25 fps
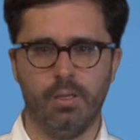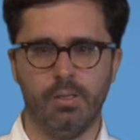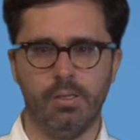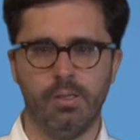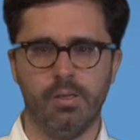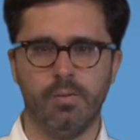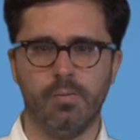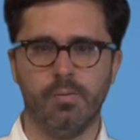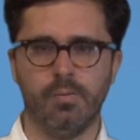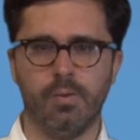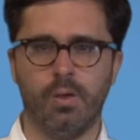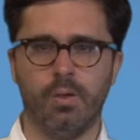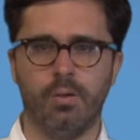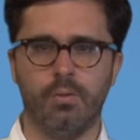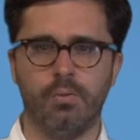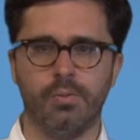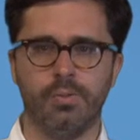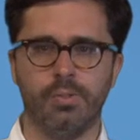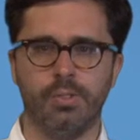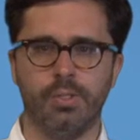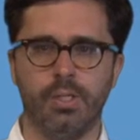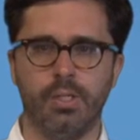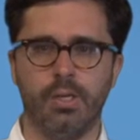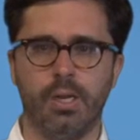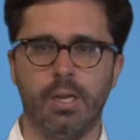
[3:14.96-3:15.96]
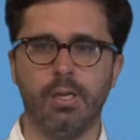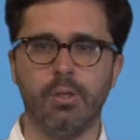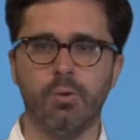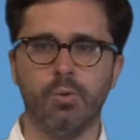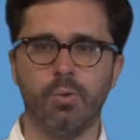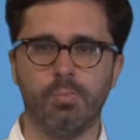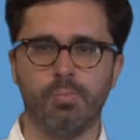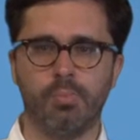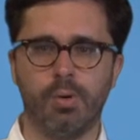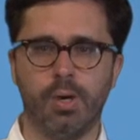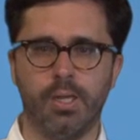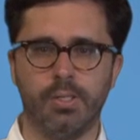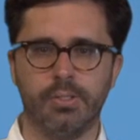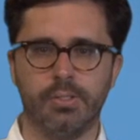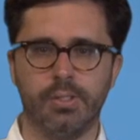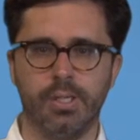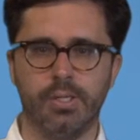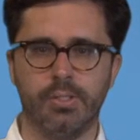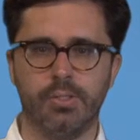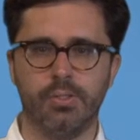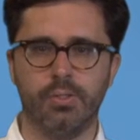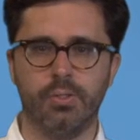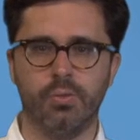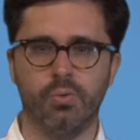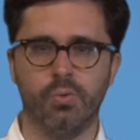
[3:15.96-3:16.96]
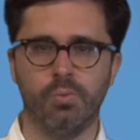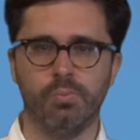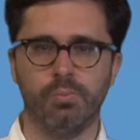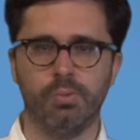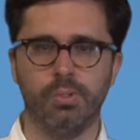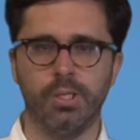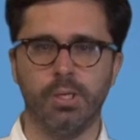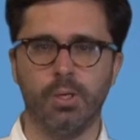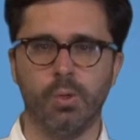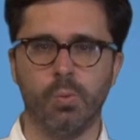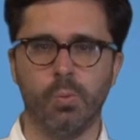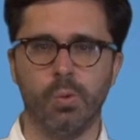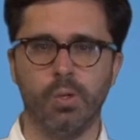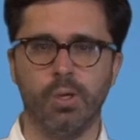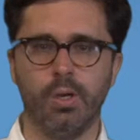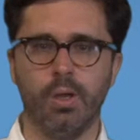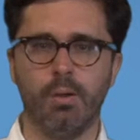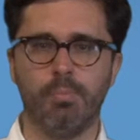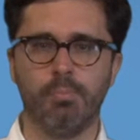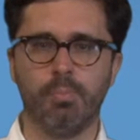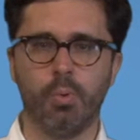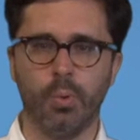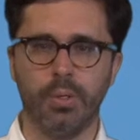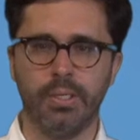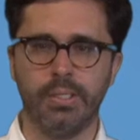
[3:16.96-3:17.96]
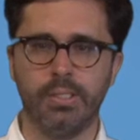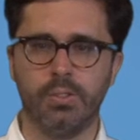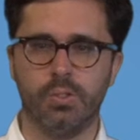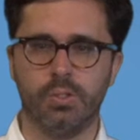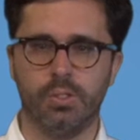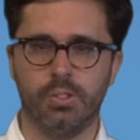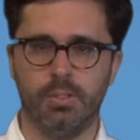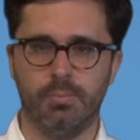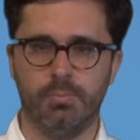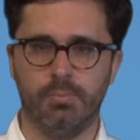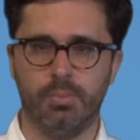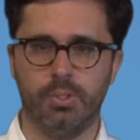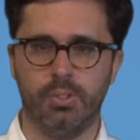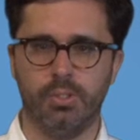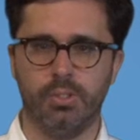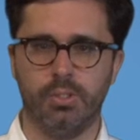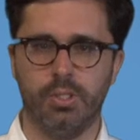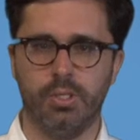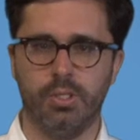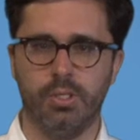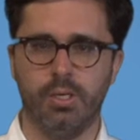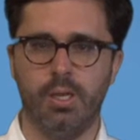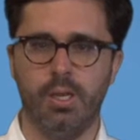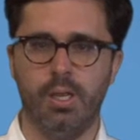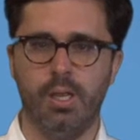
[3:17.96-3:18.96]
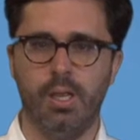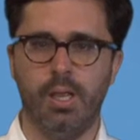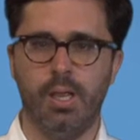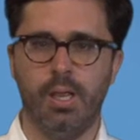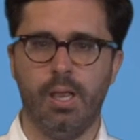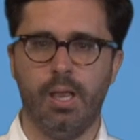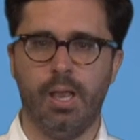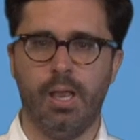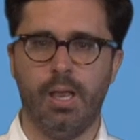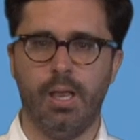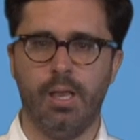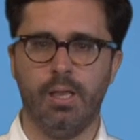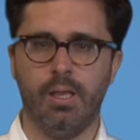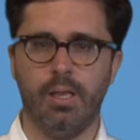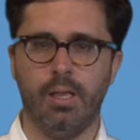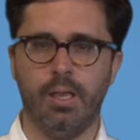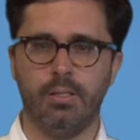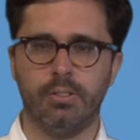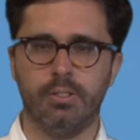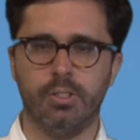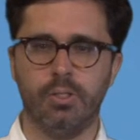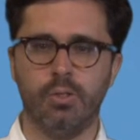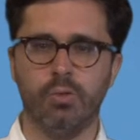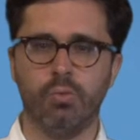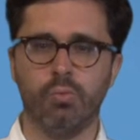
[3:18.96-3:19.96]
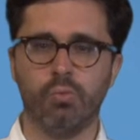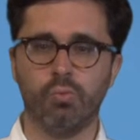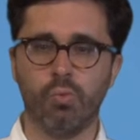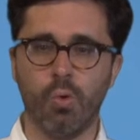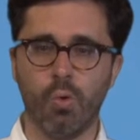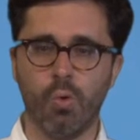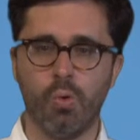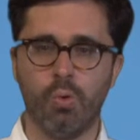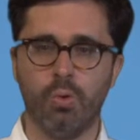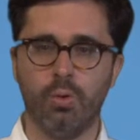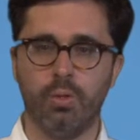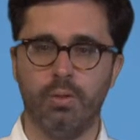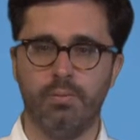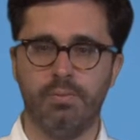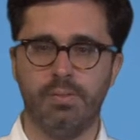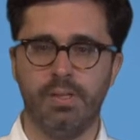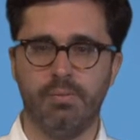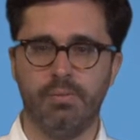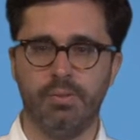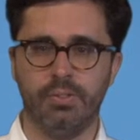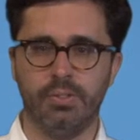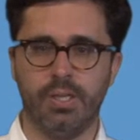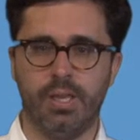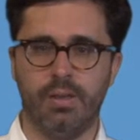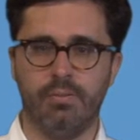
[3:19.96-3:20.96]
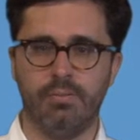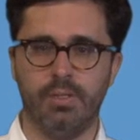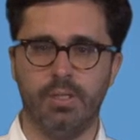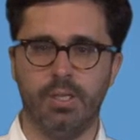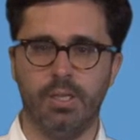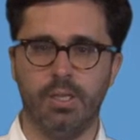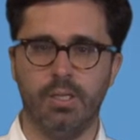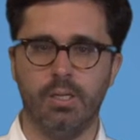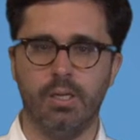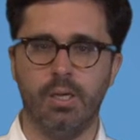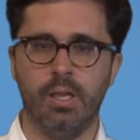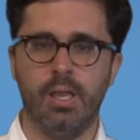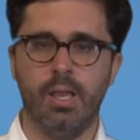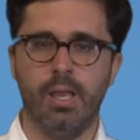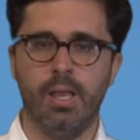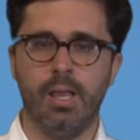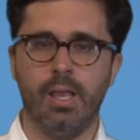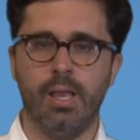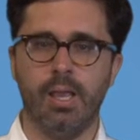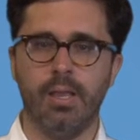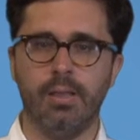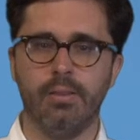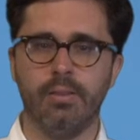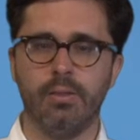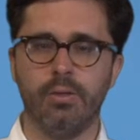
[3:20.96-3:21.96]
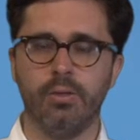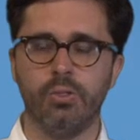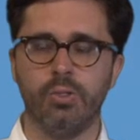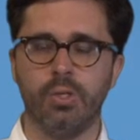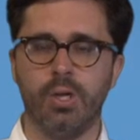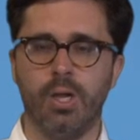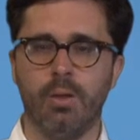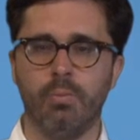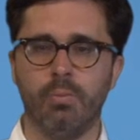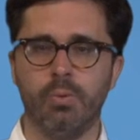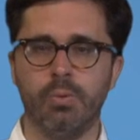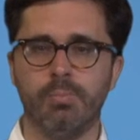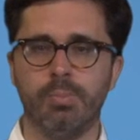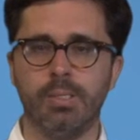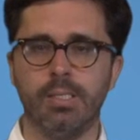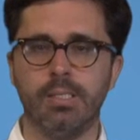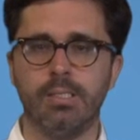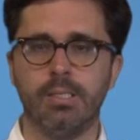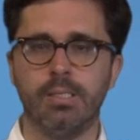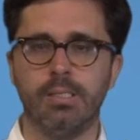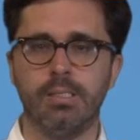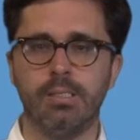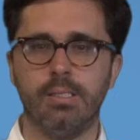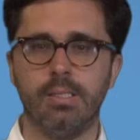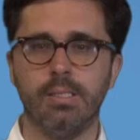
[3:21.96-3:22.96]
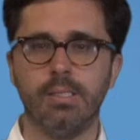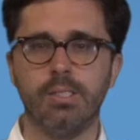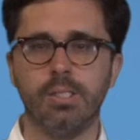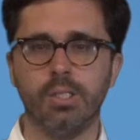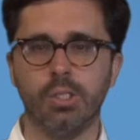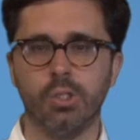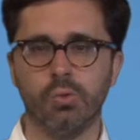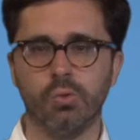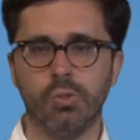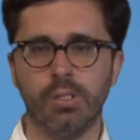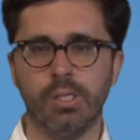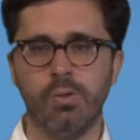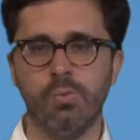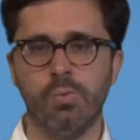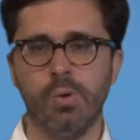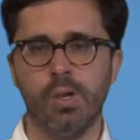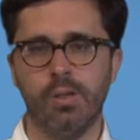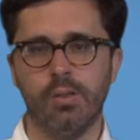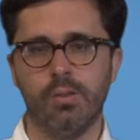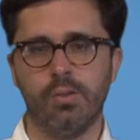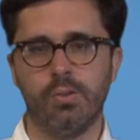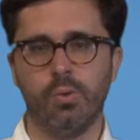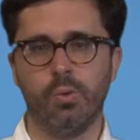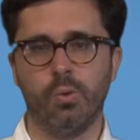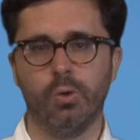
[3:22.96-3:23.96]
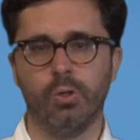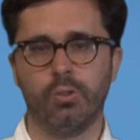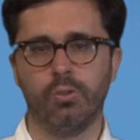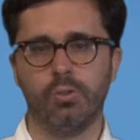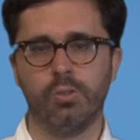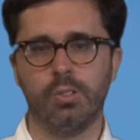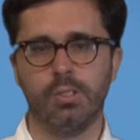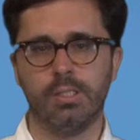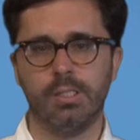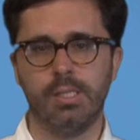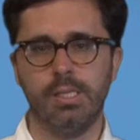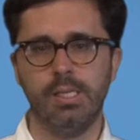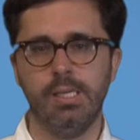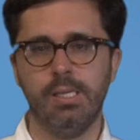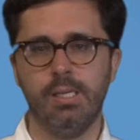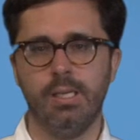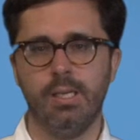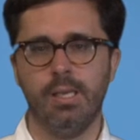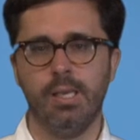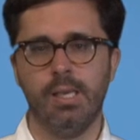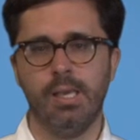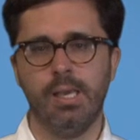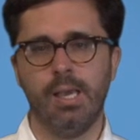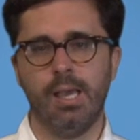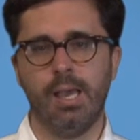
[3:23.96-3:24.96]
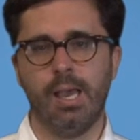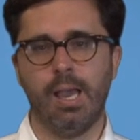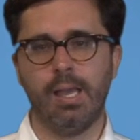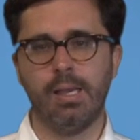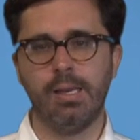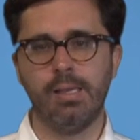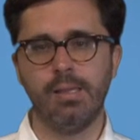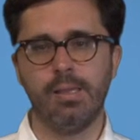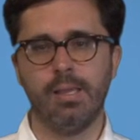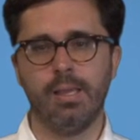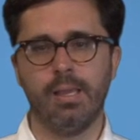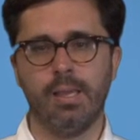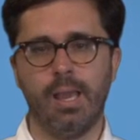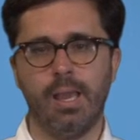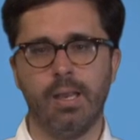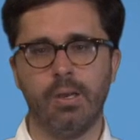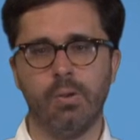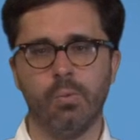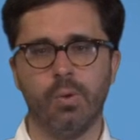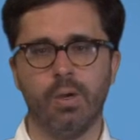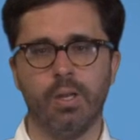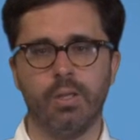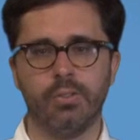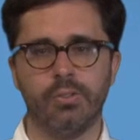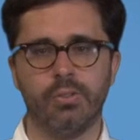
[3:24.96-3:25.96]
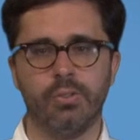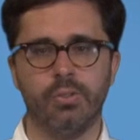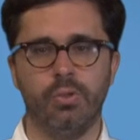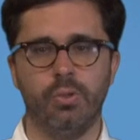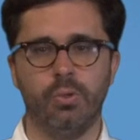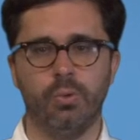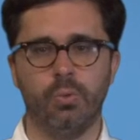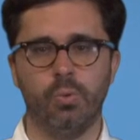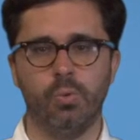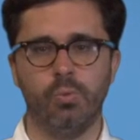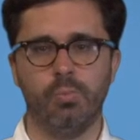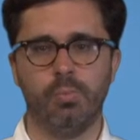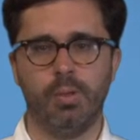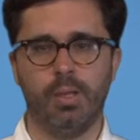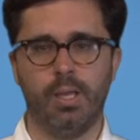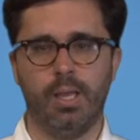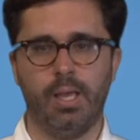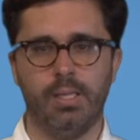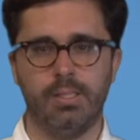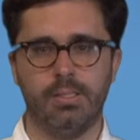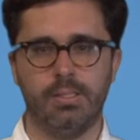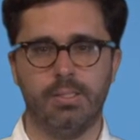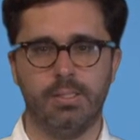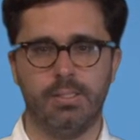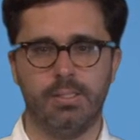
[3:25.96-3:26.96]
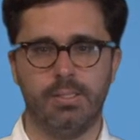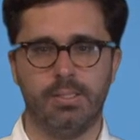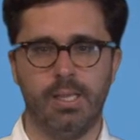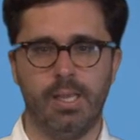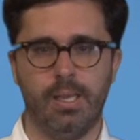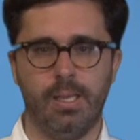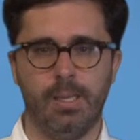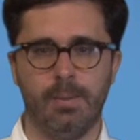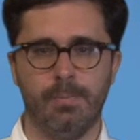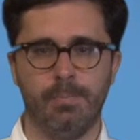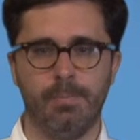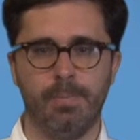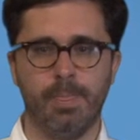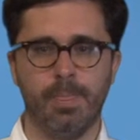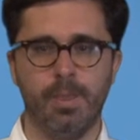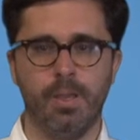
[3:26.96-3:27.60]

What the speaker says: It involves, in any group process, the group leader would appoint some person to the role of devil's advocate, and their job would be to disagree with or critique anything anyone else in the group had to say.